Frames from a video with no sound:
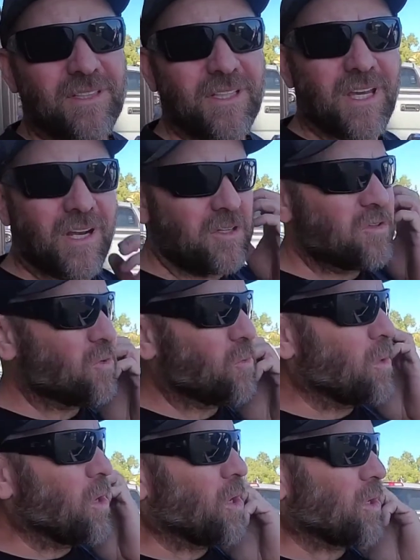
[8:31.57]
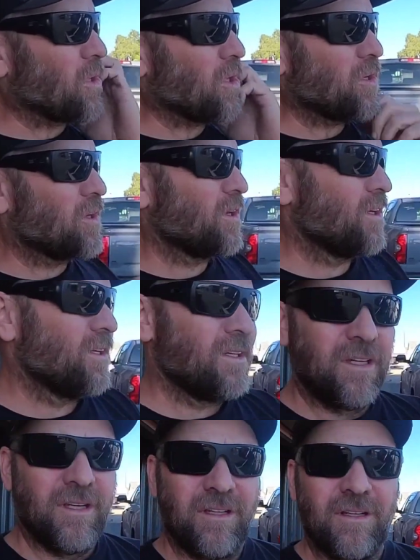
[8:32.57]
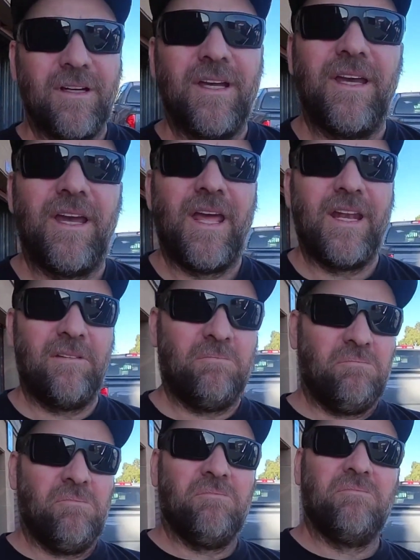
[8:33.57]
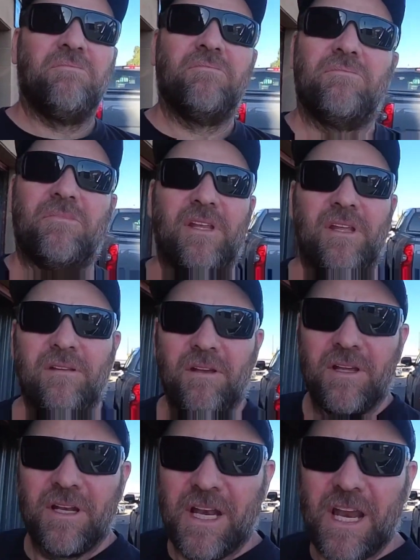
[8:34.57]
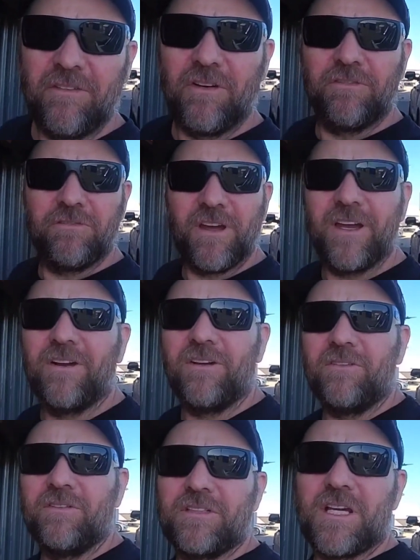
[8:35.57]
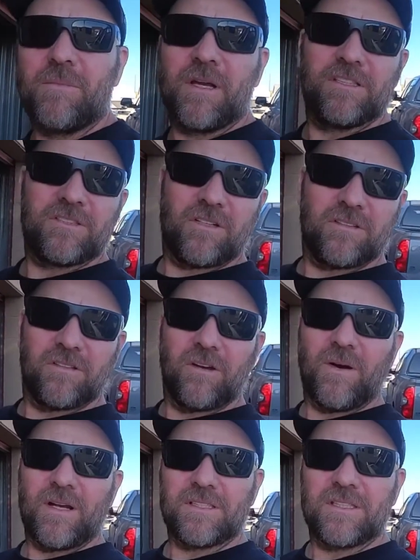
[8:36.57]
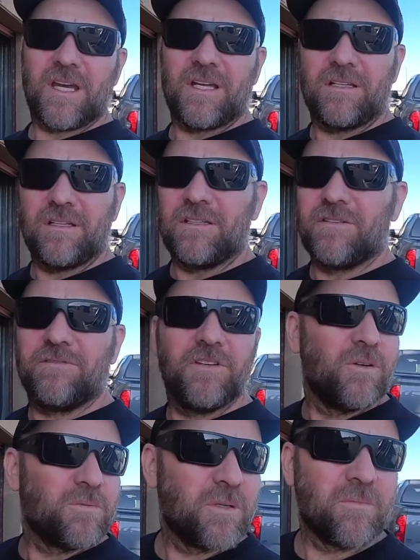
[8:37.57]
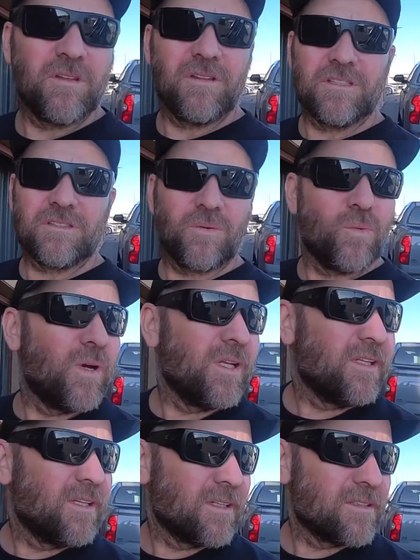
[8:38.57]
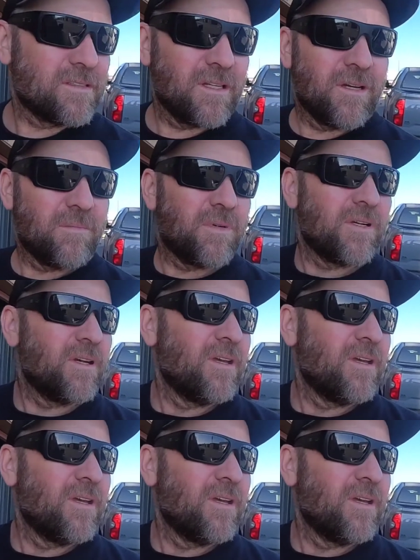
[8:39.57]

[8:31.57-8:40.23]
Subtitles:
to get it to work. And never fail, every time I start to go outside to film some of this, the wind kicks up.